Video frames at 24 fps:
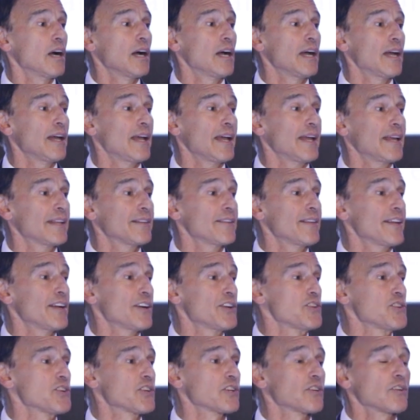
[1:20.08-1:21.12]
and
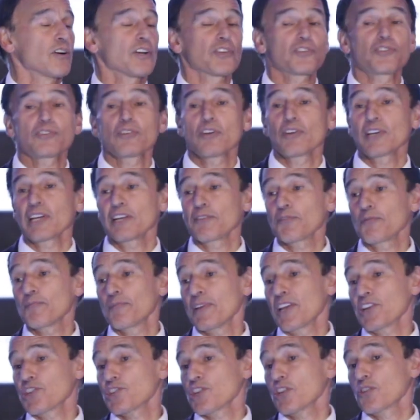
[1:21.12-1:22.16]
there you can also get
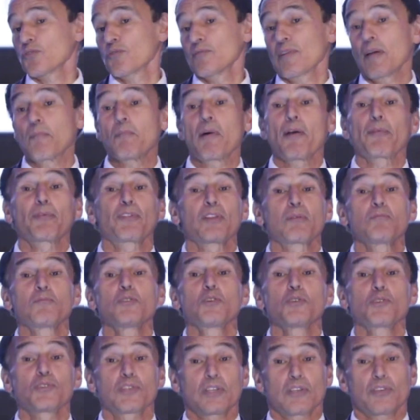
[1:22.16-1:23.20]
information through my
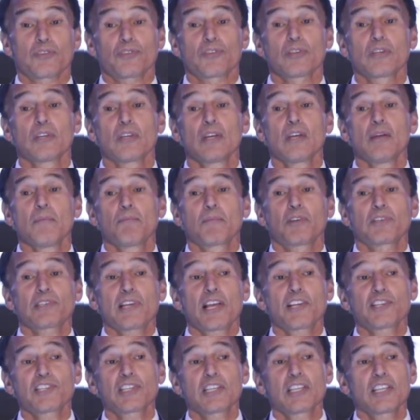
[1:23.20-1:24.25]
monthly musings,
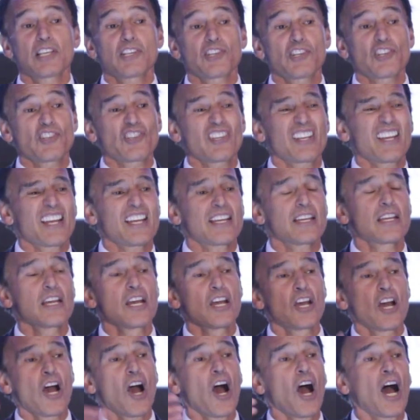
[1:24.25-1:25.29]
because I see this as
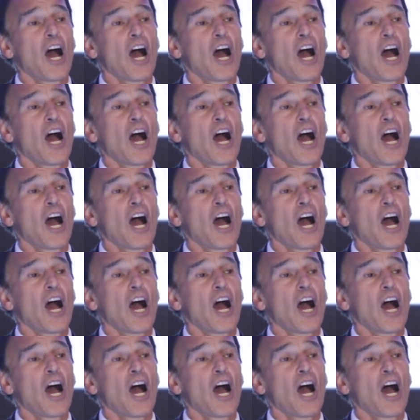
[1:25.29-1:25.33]
an